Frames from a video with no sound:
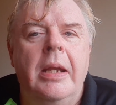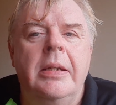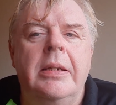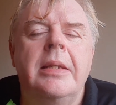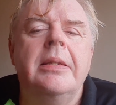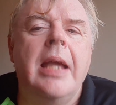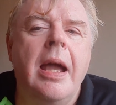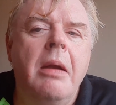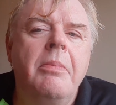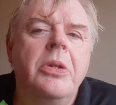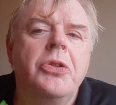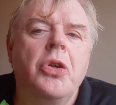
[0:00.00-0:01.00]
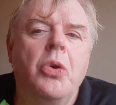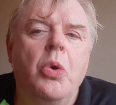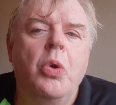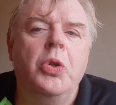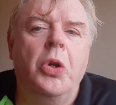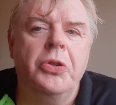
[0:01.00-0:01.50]
determined to
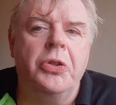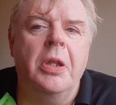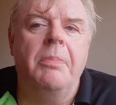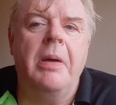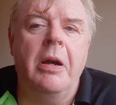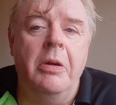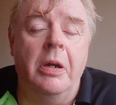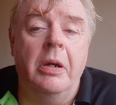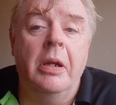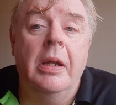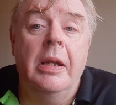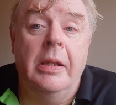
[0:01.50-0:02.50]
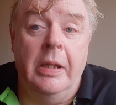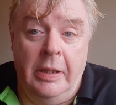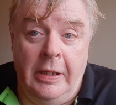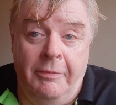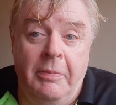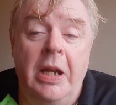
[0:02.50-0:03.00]
hold on to the power that
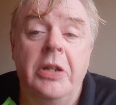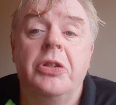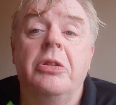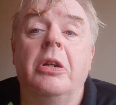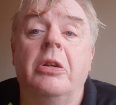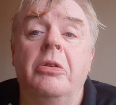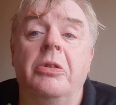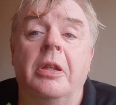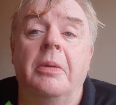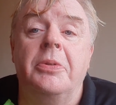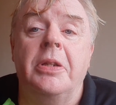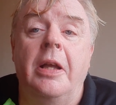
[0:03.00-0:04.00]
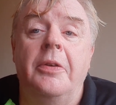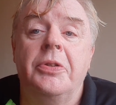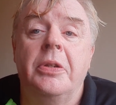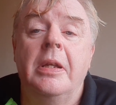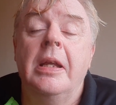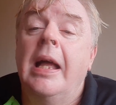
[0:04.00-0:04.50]
they've managed to accrue to themselves
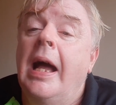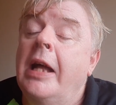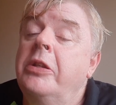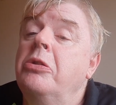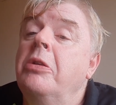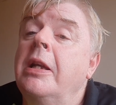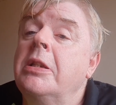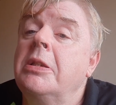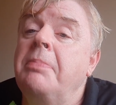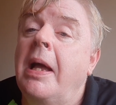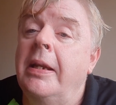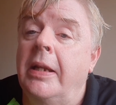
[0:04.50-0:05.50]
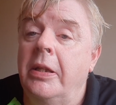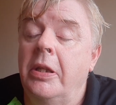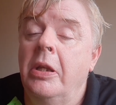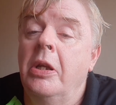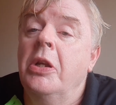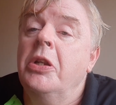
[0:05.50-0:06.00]
and to expand it
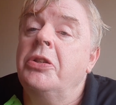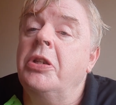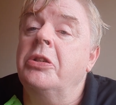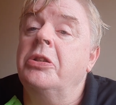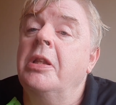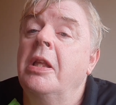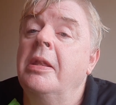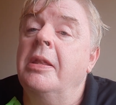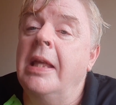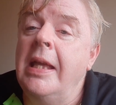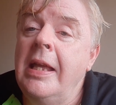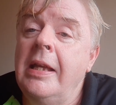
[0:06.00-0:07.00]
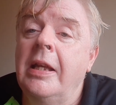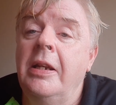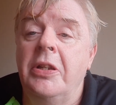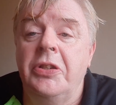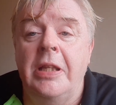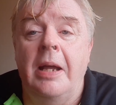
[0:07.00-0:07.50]
such that they
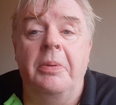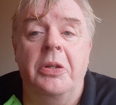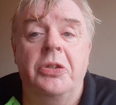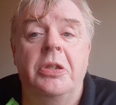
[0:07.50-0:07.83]
can establish